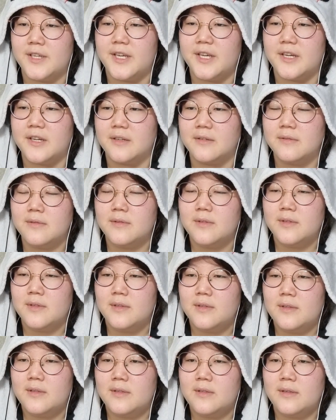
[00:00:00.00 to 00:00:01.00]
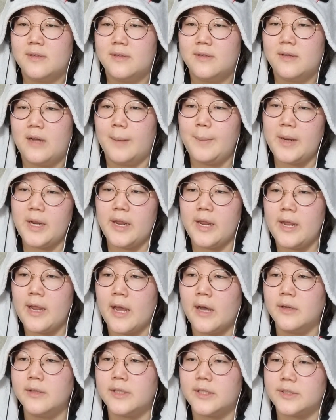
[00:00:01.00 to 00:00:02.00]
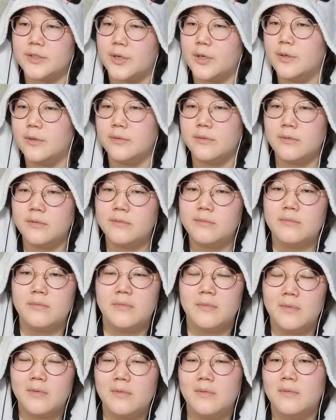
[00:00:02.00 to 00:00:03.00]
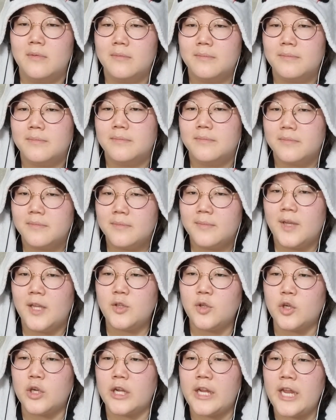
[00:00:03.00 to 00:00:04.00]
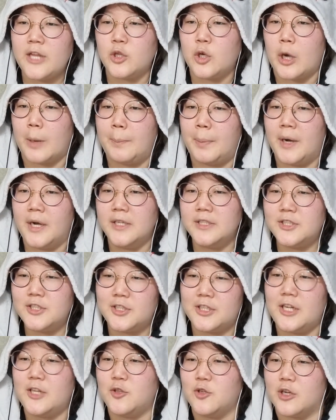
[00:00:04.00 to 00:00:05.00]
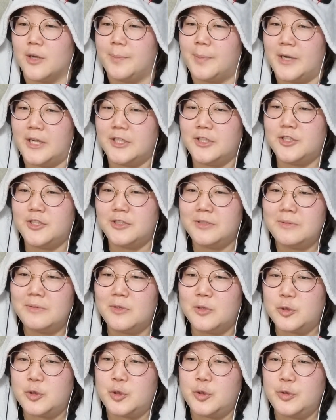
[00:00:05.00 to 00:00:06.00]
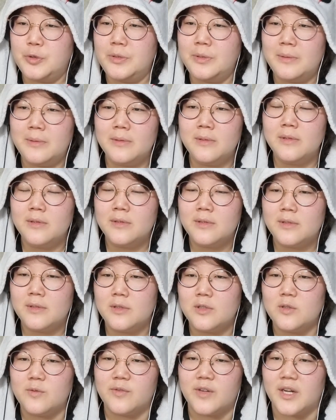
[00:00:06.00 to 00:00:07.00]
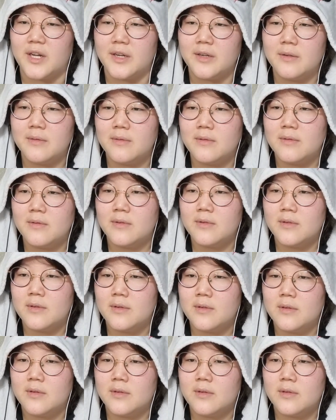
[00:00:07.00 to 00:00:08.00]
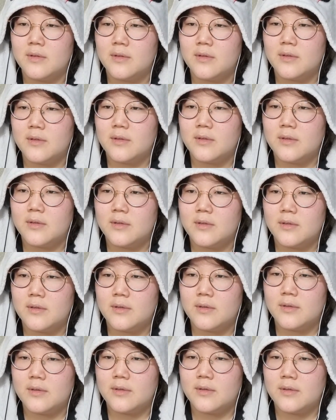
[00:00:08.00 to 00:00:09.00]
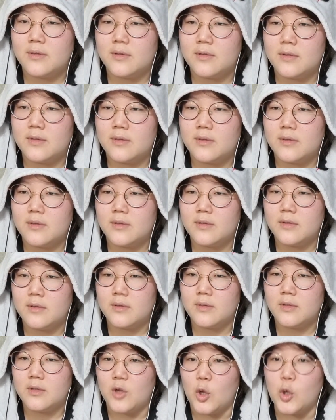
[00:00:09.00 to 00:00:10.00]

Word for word: Yeah, I mean he held his own. He took a, he took a punch. He took a punch or two. It's fine. He held his own. Yeah.